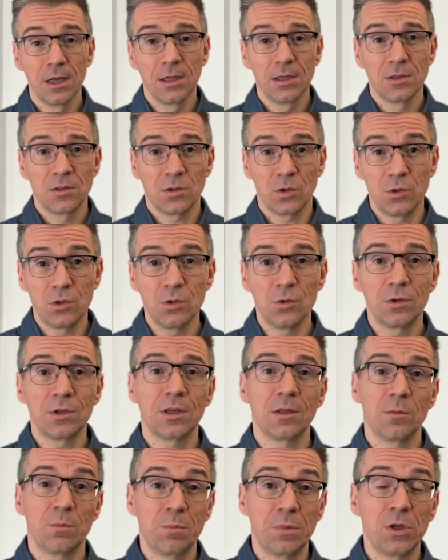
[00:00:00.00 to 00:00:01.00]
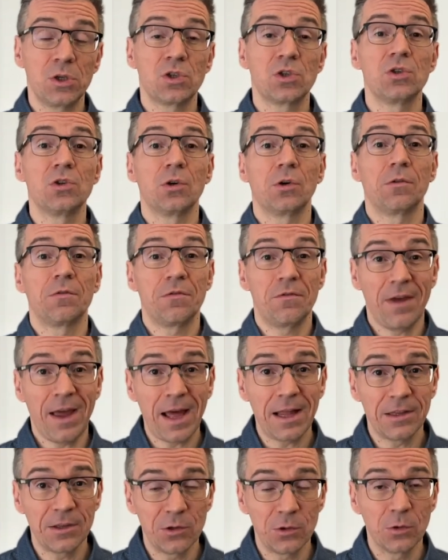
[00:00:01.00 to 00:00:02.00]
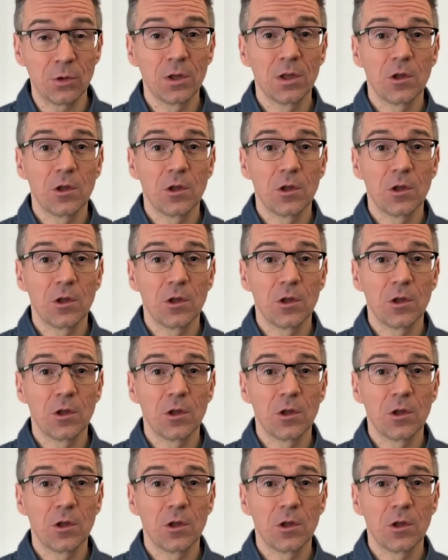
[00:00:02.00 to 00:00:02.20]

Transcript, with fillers: so you can pitch your value